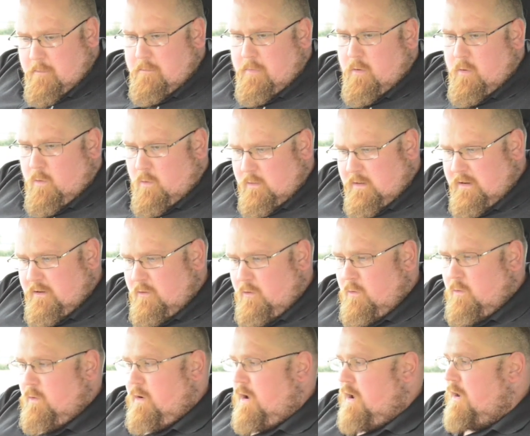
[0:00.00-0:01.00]
But all in
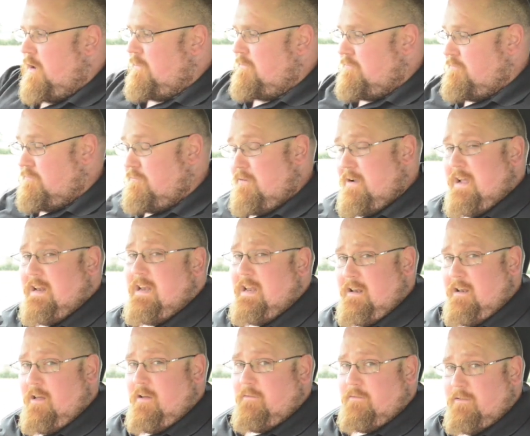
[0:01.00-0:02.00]
all, I
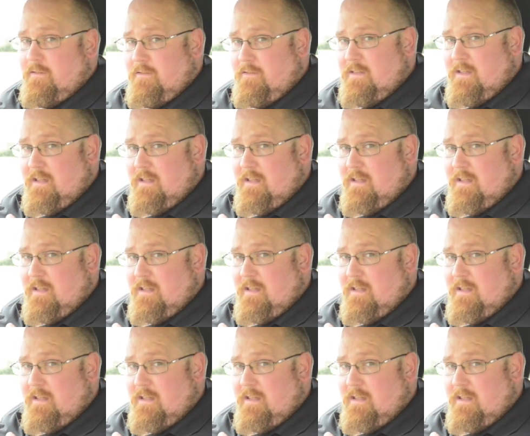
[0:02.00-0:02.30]
really love